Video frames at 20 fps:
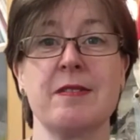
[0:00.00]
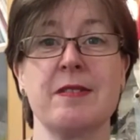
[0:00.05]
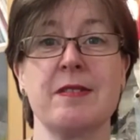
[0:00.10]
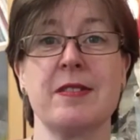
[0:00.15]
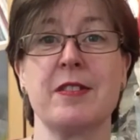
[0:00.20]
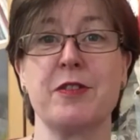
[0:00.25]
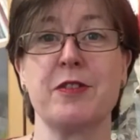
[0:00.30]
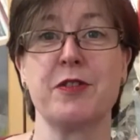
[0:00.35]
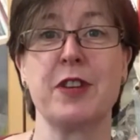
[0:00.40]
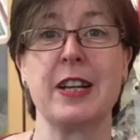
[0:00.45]

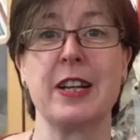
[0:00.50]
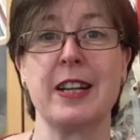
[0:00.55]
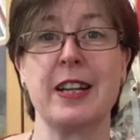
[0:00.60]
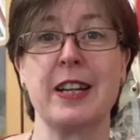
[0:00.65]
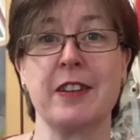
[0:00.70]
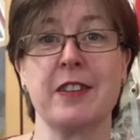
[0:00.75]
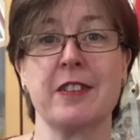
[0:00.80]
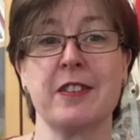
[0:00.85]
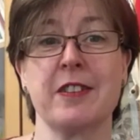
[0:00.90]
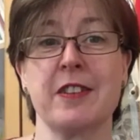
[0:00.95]

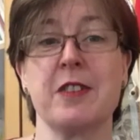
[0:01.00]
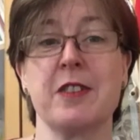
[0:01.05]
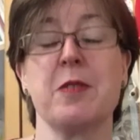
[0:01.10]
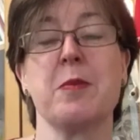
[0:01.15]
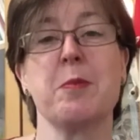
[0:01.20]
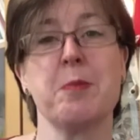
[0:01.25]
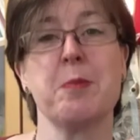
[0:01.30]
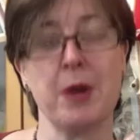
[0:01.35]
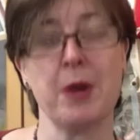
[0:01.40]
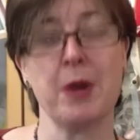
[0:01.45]
feeling that
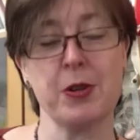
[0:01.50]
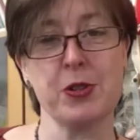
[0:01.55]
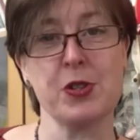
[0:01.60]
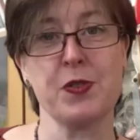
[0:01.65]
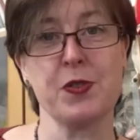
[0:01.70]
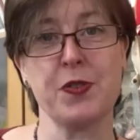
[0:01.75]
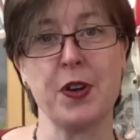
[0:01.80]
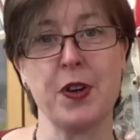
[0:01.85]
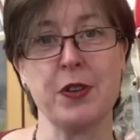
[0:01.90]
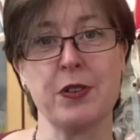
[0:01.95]
most
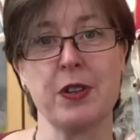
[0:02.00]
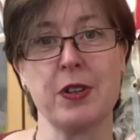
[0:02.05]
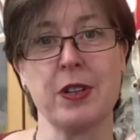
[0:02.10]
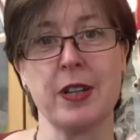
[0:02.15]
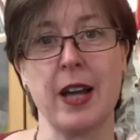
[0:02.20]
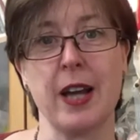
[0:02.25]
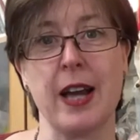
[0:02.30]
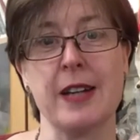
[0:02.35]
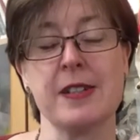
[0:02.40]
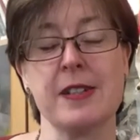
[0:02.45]
folk can
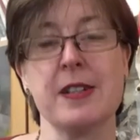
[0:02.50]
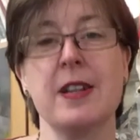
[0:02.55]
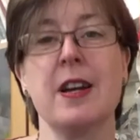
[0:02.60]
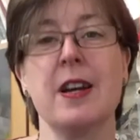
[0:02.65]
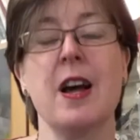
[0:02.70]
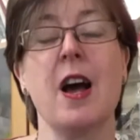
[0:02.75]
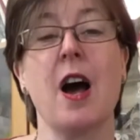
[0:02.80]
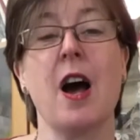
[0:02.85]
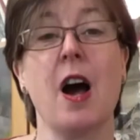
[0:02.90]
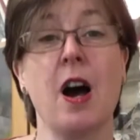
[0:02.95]
get.
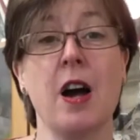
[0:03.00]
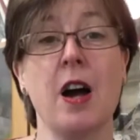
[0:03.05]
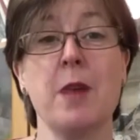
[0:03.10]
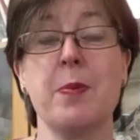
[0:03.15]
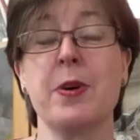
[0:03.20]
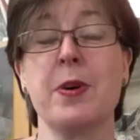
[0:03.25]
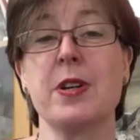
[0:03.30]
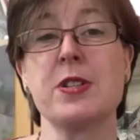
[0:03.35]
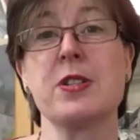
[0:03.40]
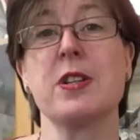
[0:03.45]
I
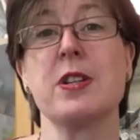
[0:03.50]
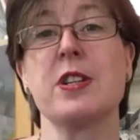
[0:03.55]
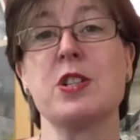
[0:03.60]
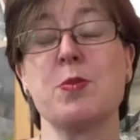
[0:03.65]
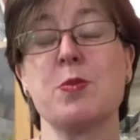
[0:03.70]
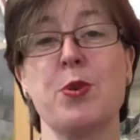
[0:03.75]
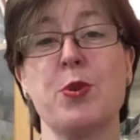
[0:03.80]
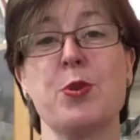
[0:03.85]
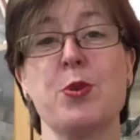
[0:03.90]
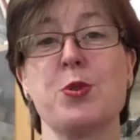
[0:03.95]
personally
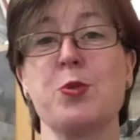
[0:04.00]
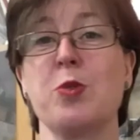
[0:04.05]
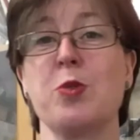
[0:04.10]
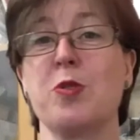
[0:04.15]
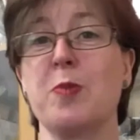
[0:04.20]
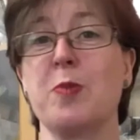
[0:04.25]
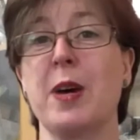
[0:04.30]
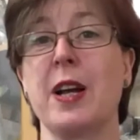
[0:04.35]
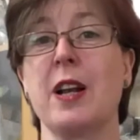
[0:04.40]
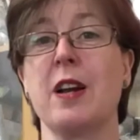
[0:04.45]
support all of
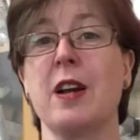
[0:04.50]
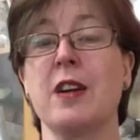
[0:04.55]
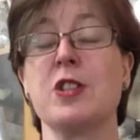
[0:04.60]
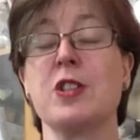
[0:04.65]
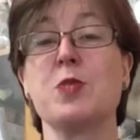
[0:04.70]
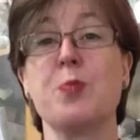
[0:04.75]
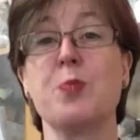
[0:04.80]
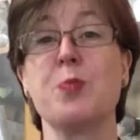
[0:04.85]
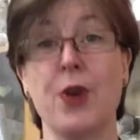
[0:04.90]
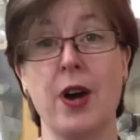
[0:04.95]
my
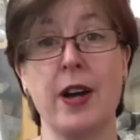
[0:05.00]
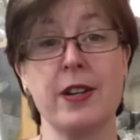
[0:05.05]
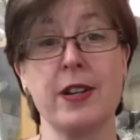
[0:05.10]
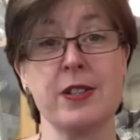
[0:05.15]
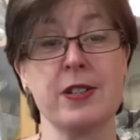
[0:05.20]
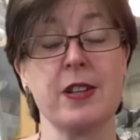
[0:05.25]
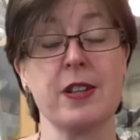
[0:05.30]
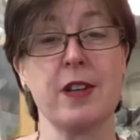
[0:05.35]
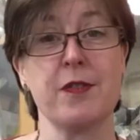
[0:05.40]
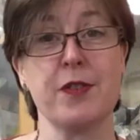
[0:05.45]
clients prior
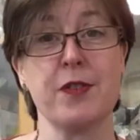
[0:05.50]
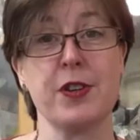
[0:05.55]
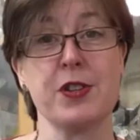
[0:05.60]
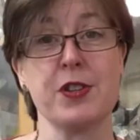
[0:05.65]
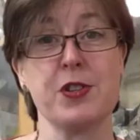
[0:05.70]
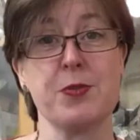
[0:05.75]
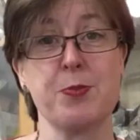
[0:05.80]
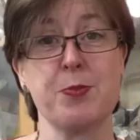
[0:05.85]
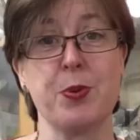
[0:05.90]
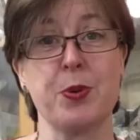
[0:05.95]
to their
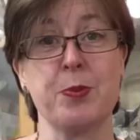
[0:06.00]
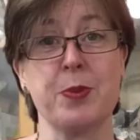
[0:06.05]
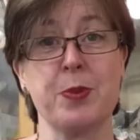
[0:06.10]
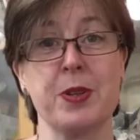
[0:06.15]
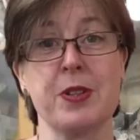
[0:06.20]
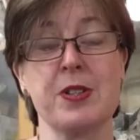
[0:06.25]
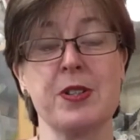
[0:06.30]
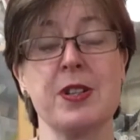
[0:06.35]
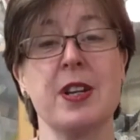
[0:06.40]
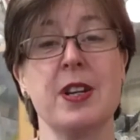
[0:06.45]
first
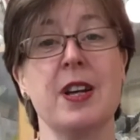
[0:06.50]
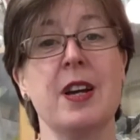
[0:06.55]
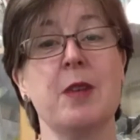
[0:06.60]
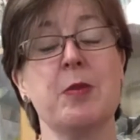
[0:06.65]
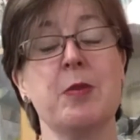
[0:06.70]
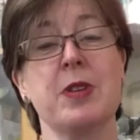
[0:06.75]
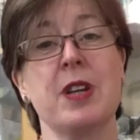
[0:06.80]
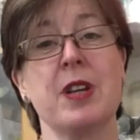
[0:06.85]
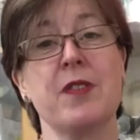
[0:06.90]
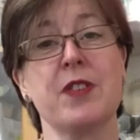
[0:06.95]
appointment,
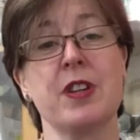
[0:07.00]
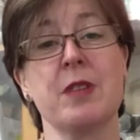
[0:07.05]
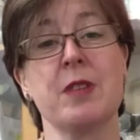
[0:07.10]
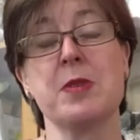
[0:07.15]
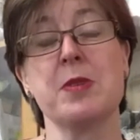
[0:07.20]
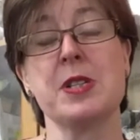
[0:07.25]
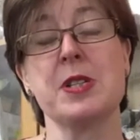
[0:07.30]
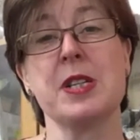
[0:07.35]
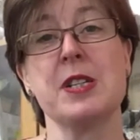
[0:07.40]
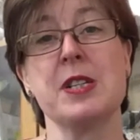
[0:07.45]
giving them the
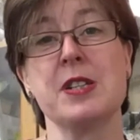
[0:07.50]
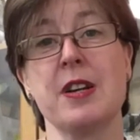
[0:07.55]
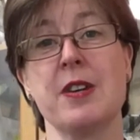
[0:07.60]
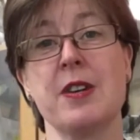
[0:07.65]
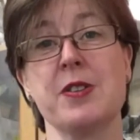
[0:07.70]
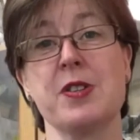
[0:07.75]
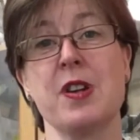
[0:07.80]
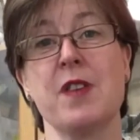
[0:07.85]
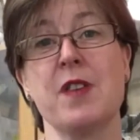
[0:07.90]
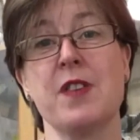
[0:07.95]

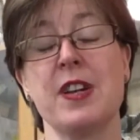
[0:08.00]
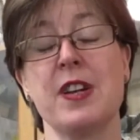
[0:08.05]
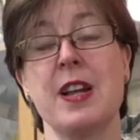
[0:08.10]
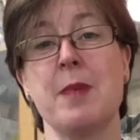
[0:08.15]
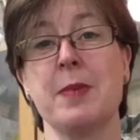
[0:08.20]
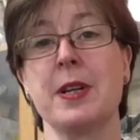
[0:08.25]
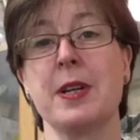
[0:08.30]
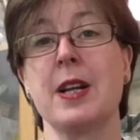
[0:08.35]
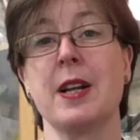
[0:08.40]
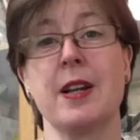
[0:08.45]
details of a
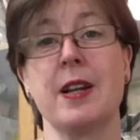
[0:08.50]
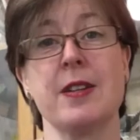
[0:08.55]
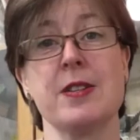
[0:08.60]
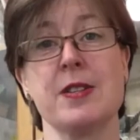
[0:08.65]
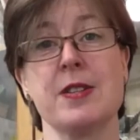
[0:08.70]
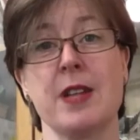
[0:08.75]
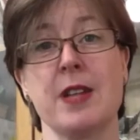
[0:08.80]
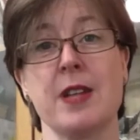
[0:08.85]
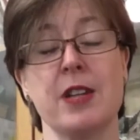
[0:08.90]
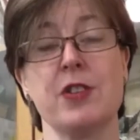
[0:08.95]
lemon cleanse
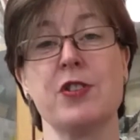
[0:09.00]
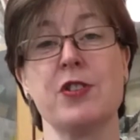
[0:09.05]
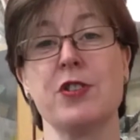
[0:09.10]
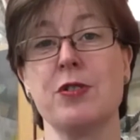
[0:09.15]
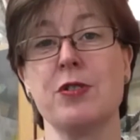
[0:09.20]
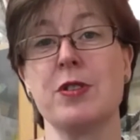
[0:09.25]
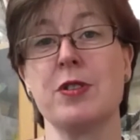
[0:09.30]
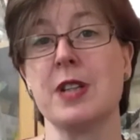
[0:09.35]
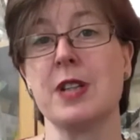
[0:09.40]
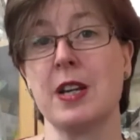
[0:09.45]
they can do
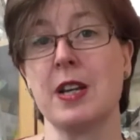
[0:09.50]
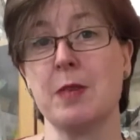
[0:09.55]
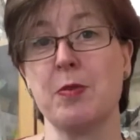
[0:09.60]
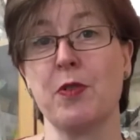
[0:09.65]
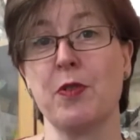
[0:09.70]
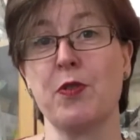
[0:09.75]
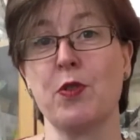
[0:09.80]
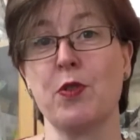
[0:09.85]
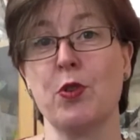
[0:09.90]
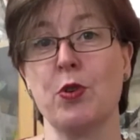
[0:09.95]
the day
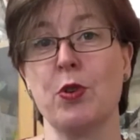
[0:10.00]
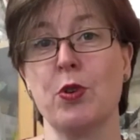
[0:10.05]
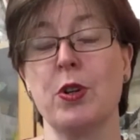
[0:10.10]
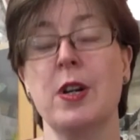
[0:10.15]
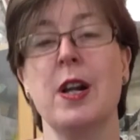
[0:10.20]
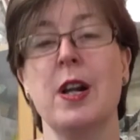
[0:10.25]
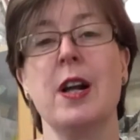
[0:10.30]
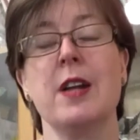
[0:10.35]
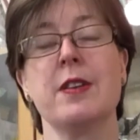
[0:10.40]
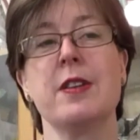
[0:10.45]
before.
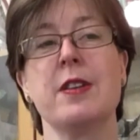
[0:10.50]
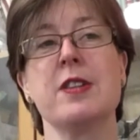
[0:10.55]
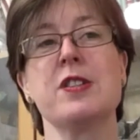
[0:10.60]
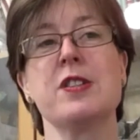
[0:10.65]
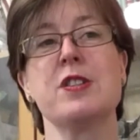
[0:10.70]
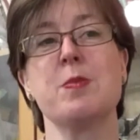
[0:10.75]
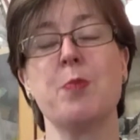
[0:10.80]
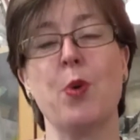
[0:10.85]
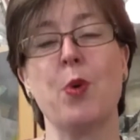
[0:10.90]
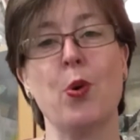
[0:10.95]
This
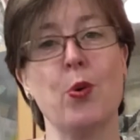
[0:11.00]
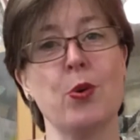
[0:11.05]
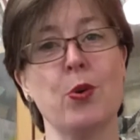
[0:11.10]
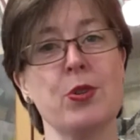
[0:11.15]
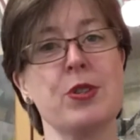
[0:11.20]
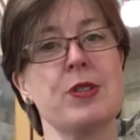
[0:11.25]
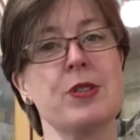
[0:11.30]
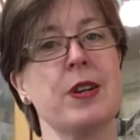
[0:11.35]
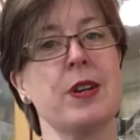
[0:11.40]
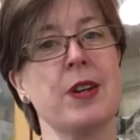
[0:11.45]

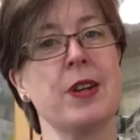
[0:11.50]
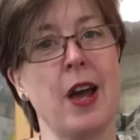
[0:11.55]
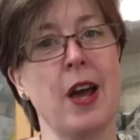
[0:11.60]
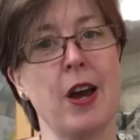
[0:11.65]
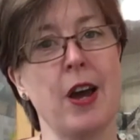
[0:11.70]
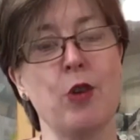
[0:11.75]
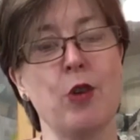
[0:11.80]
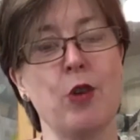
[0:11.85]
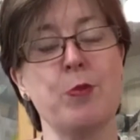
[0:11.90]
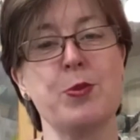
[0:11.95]
supports and
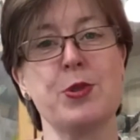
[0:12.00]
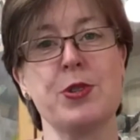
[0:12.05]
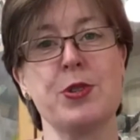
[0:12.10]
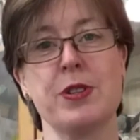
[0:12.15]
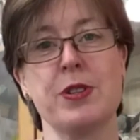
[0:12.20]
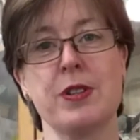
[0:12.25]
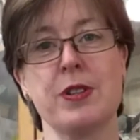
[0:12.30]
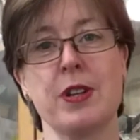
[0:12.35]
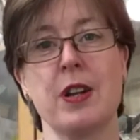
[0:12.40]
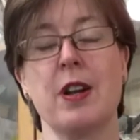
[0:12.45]
helps
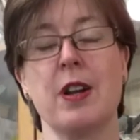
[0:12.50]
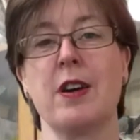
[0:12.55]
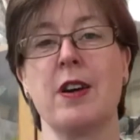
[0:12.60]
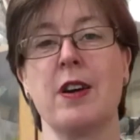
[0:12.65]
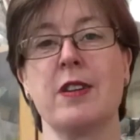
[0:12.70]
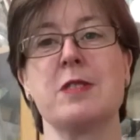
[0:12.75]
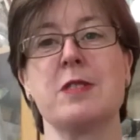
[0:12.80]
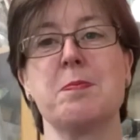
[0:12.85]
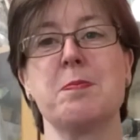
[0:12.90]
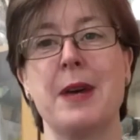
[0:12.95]
the
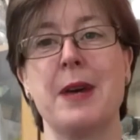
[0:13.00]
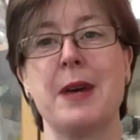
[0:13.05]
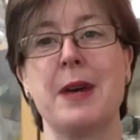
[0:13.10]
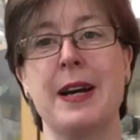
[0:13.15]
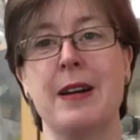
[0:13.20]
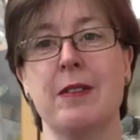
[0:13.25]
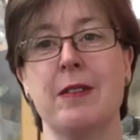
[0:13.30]
client's bowel